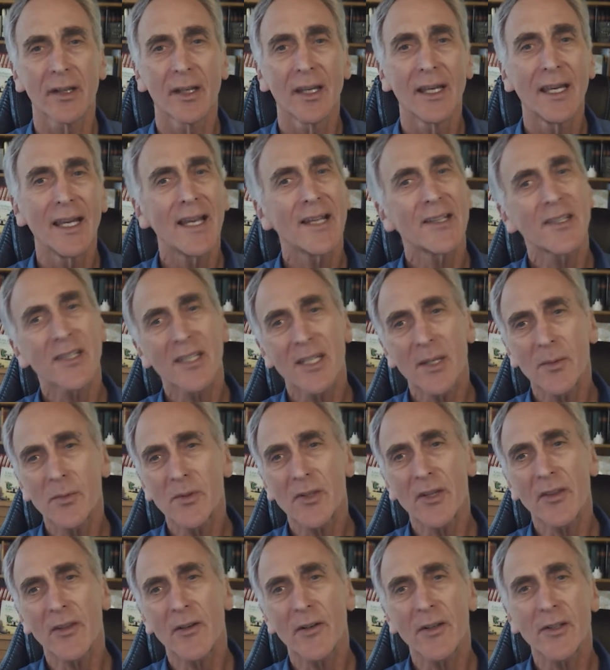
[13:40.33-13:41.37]
it seems that
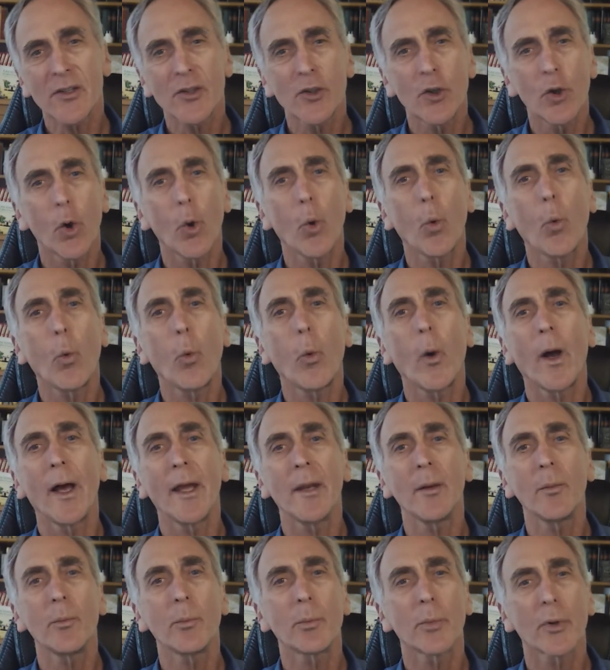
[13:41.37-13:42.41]
there is no one
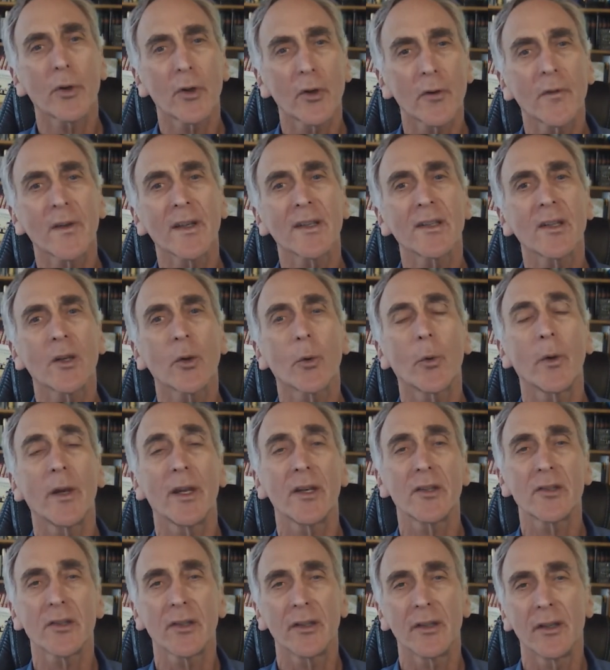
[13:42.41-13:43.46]
perfect
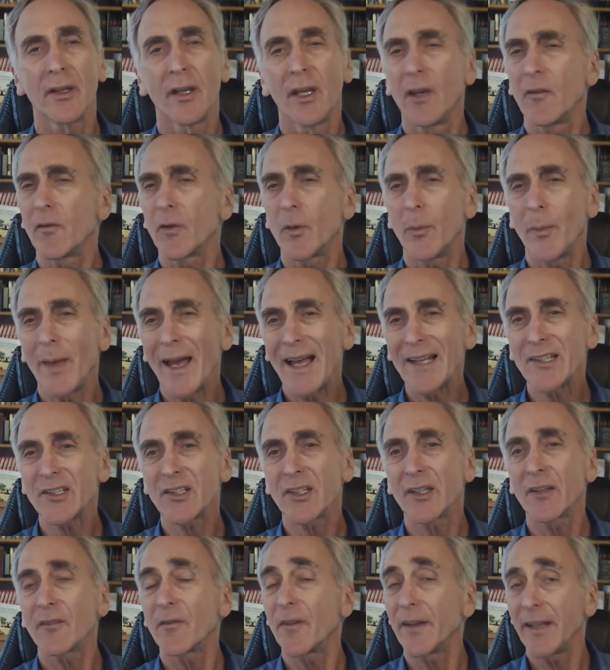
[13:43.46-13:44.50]
equation for matching
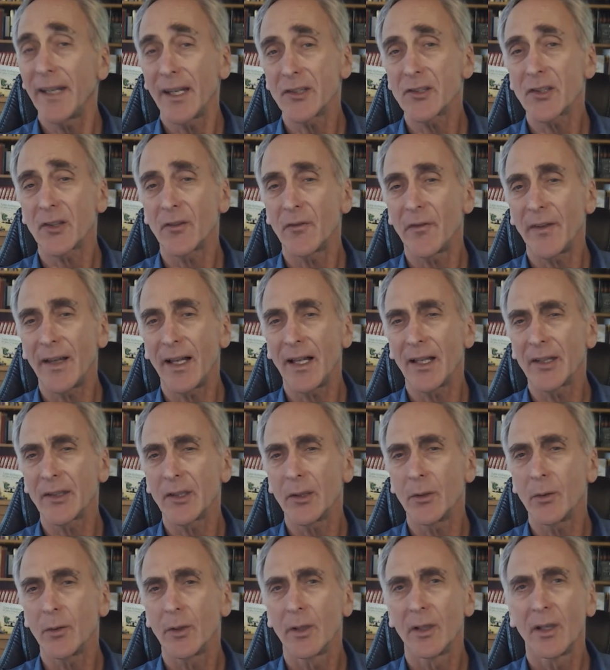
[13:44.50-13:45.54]
financial value
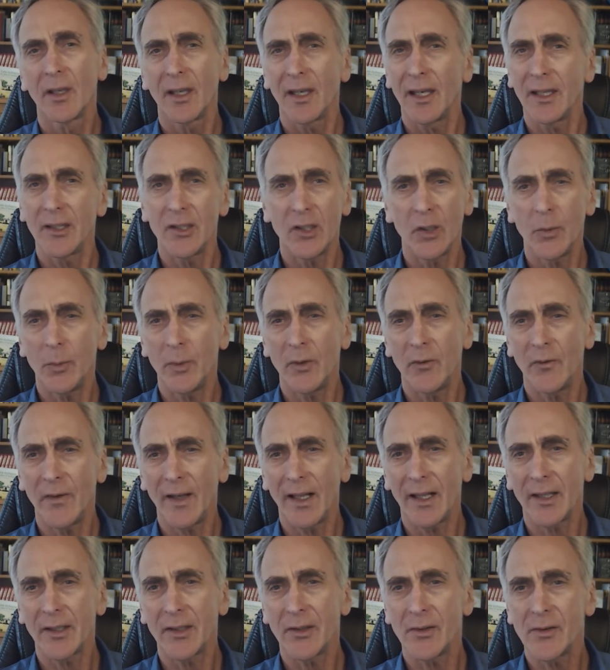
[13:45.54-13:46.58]
and human
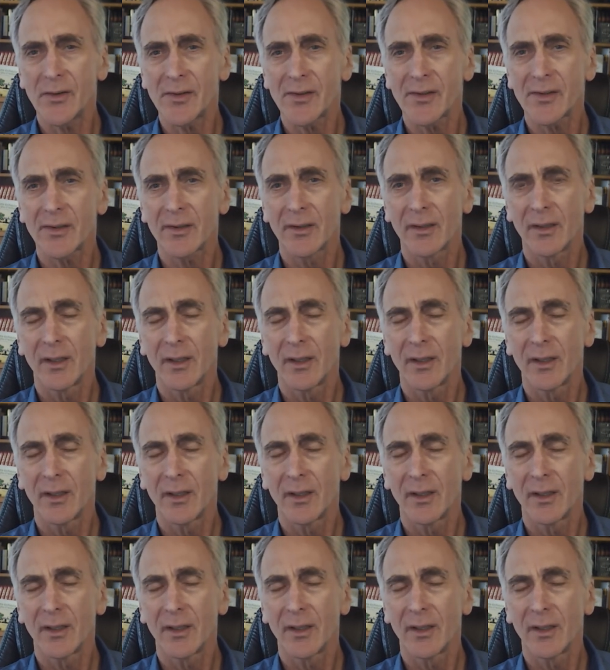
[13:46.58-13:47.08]
values.